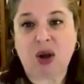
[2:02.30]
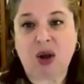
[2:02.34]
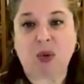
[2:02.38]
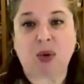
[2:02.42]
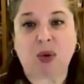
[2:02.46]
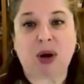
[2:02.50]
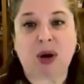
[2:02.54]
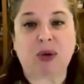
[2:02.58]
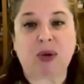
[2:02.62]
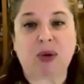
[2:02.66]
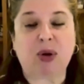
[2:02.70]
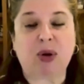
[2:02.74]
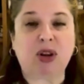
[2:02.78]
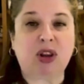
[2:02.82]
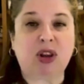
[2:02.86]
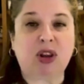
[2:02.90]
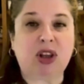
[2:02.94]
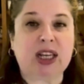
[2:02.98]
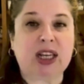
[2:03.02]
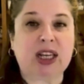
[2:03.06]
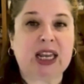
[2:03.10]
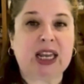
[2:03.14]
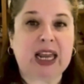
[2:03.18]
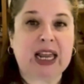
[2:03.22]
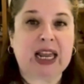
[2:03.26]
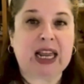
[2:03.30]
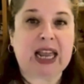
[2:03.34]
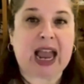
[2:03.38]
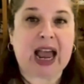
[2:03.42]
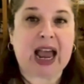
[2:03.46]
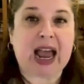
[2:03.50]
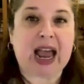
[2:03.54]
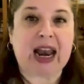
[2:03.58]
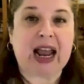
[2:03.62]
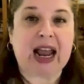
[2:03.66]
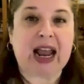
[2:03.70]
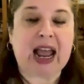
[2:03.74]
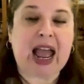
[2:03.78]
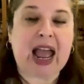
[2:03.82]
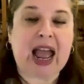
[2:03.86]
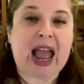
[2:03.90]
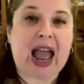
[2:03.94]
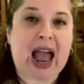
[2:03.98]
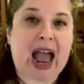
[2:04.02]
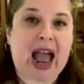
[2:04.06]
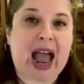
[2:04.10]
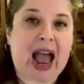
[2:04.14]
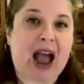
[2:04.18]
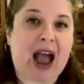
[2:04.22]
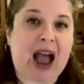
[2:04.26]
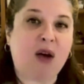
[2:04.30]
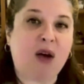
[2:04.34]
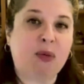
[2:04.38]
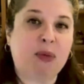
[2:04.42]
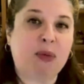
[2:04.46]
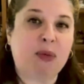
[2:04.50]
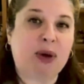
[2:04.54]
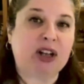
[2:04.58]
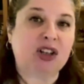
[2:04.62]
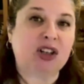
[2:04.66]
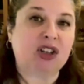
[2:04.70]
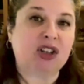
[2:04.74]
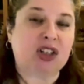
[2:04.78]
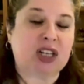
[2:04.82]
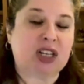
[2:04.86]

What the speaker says: where we're looking at how much